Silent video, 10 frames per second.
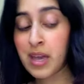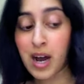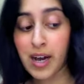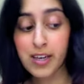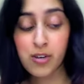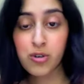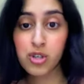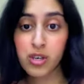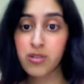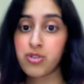I
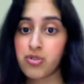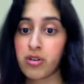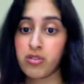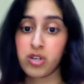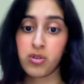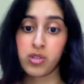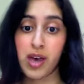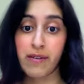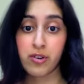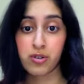usually use Trader Joe's
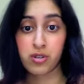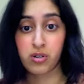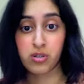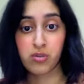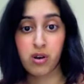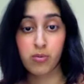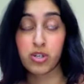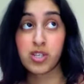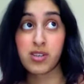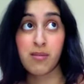Lavender Salt Scrub,
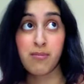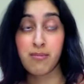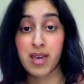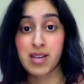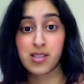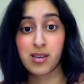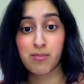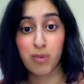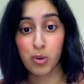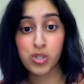which is amazing
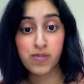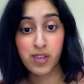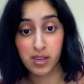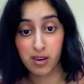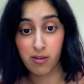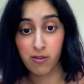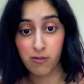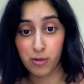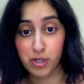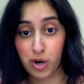most of the year for
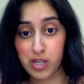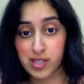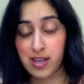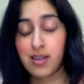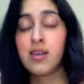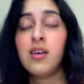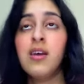my dry skin.